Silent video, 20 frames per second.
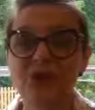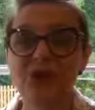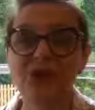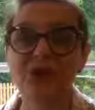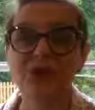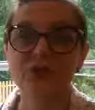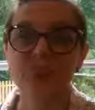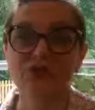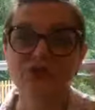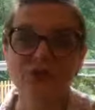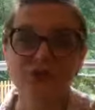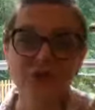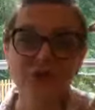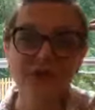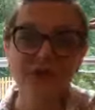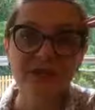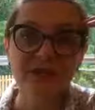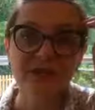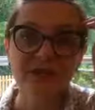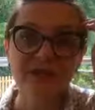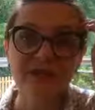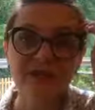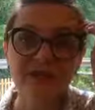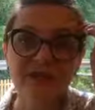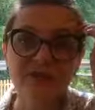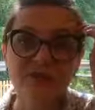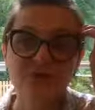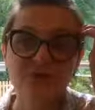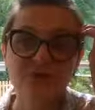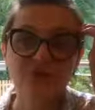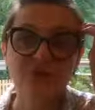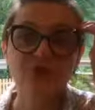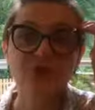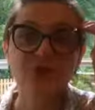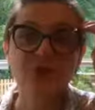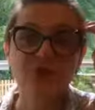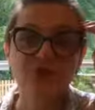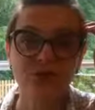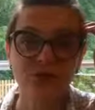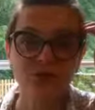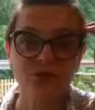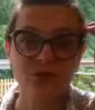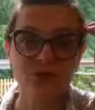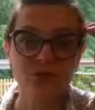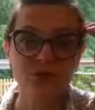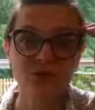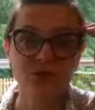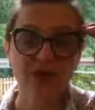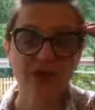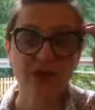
are doing it for your future,